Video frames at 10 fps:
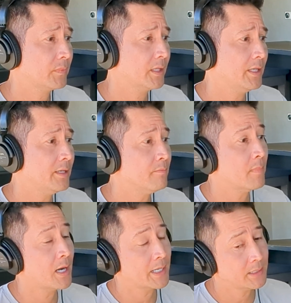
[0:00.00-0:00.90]
In
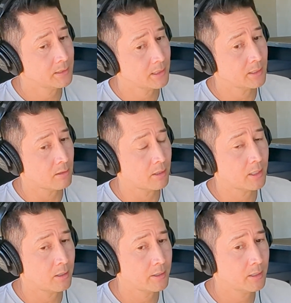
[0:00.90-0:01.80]
our
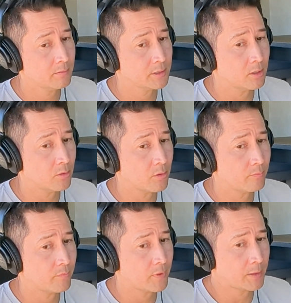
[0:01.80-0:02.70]
area,
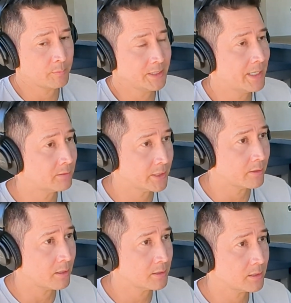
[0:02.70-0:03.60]
I'm in downtown
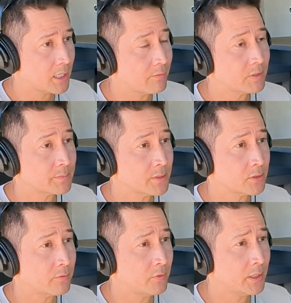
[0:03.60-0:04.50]
Austin. I have
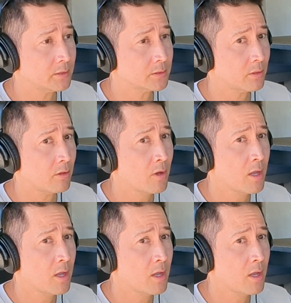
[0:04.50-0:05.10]
expensive rent, so